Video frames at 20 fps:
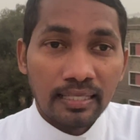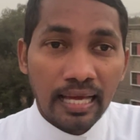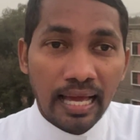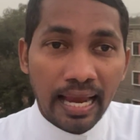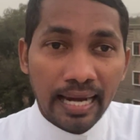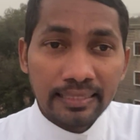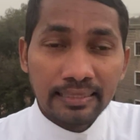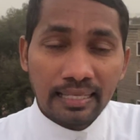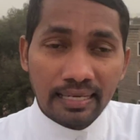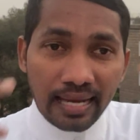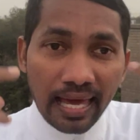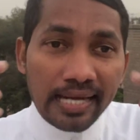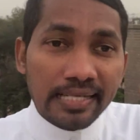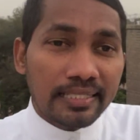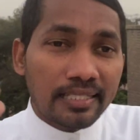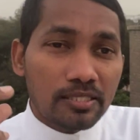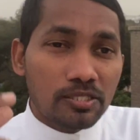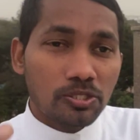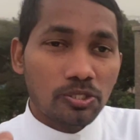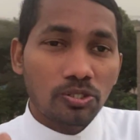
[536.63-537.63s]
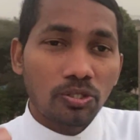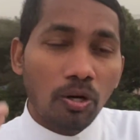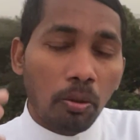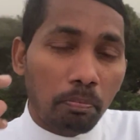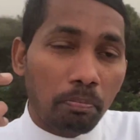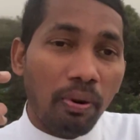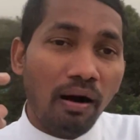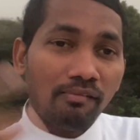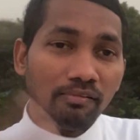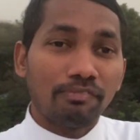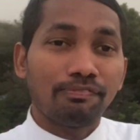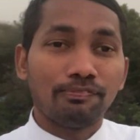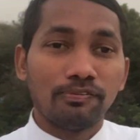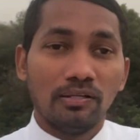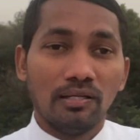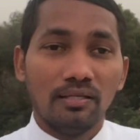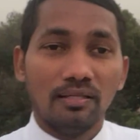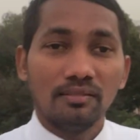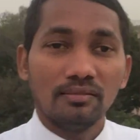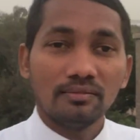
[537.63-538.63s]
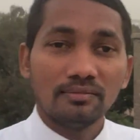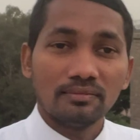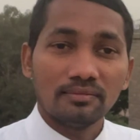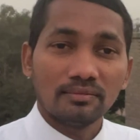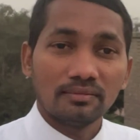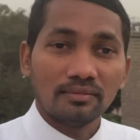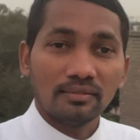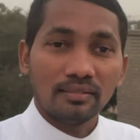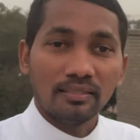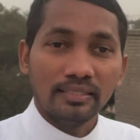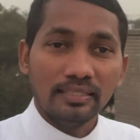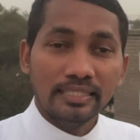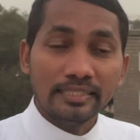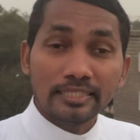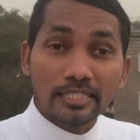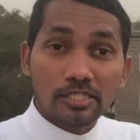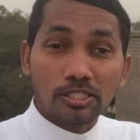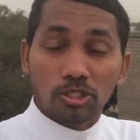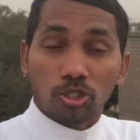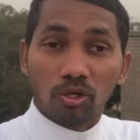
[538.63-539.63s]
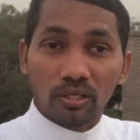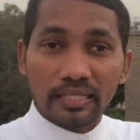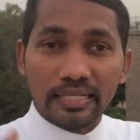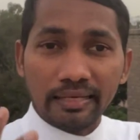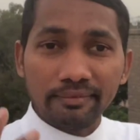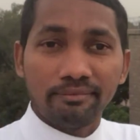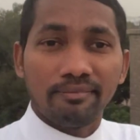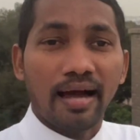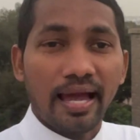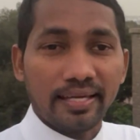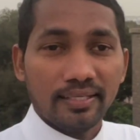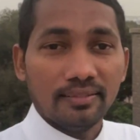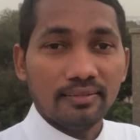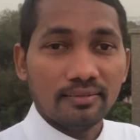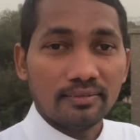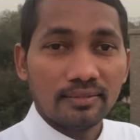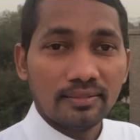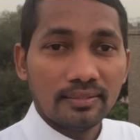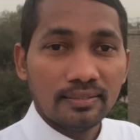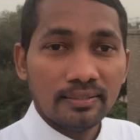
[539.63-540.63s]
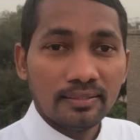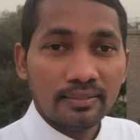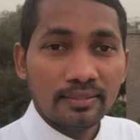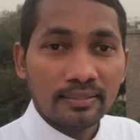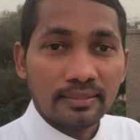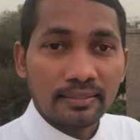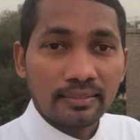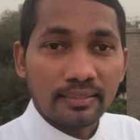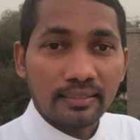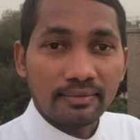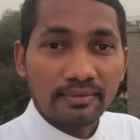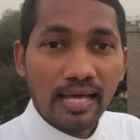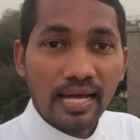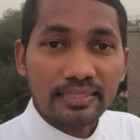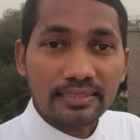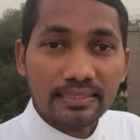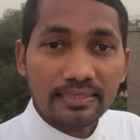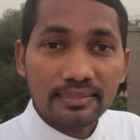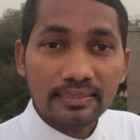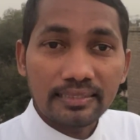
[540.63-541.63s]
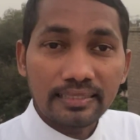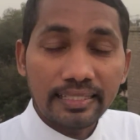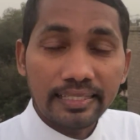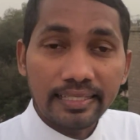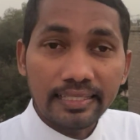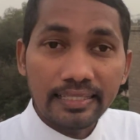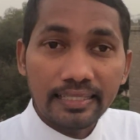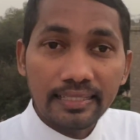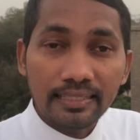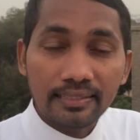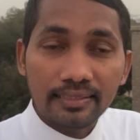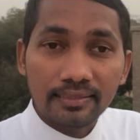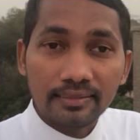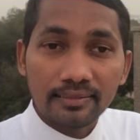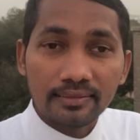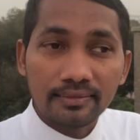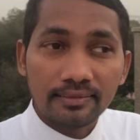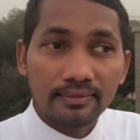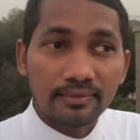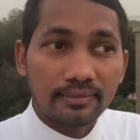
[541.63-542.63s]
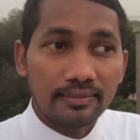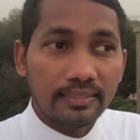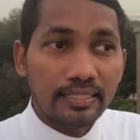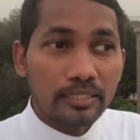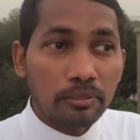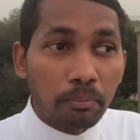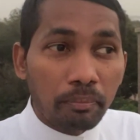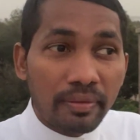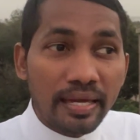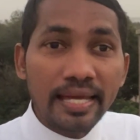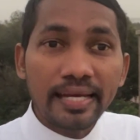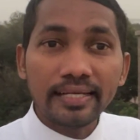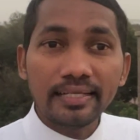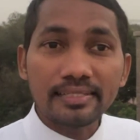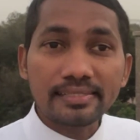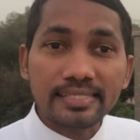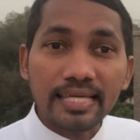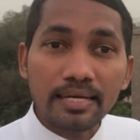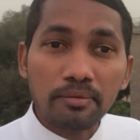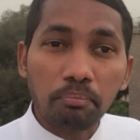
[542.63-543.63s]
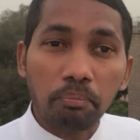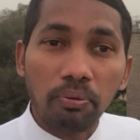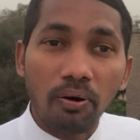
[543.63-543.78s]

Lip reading: And the light is so powerful, it is so divine, that it made St.